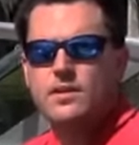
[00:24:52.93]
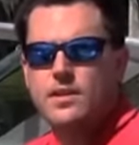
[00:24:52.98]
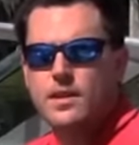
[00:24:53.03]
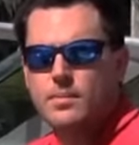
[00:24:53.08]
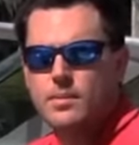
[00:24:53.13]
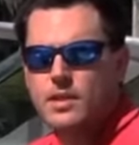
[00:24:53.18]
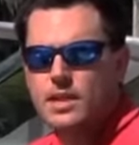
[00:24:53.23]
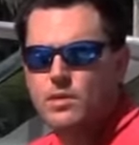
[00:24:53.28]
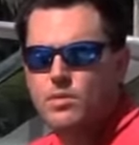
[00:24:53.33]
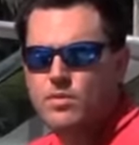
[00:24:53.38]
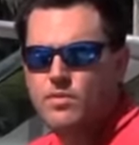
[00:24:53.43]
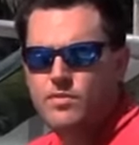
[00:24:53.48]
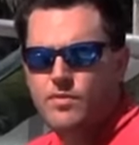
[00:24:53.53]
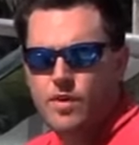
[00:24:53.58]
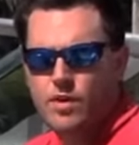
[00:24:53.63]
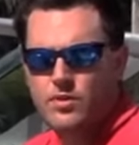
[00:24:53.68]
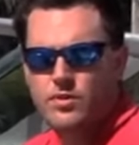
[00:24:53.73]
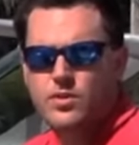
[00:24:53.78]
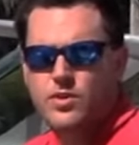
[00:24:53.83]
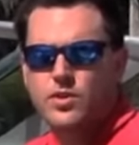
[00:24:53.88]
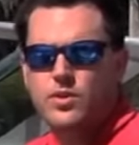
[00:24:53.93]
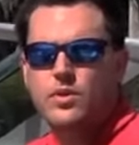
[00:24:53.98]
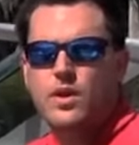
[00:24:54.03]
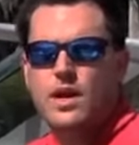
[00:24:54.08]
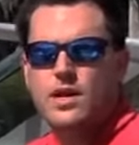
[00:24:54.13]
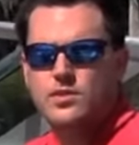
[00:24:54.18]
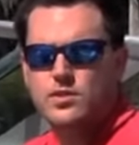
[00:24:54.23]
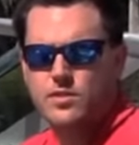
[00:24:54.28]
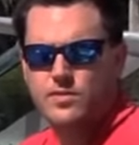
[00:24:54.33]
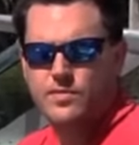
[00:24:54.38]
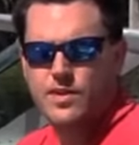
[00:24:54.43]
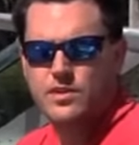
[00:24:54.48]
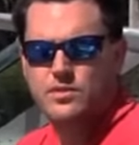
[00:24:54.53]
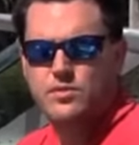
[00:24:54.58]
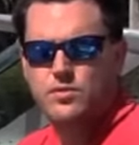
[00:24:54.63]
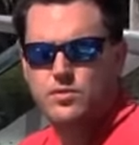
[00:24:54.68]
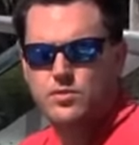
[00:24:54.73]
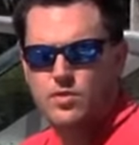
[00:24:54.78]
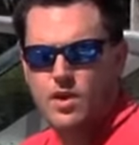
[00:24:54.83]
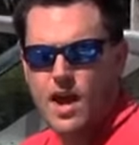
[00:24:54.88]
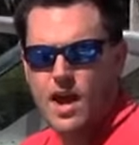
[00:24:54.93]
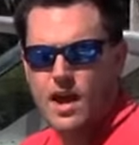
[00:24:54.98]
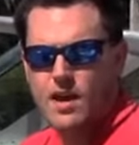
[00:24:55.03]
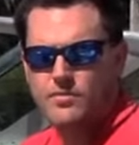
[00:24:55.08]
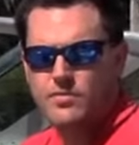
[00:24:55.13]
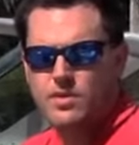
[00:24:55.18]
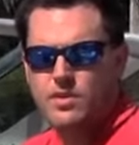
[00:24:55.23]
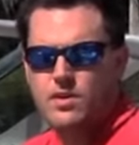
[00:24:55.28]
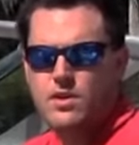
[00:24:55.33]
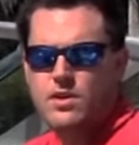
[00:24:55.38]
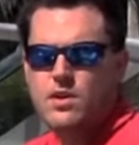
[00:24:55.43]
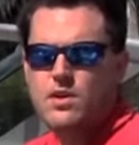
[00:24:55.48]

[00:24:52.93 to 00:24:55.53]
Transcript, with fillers: typically referred to as your vessel's draft.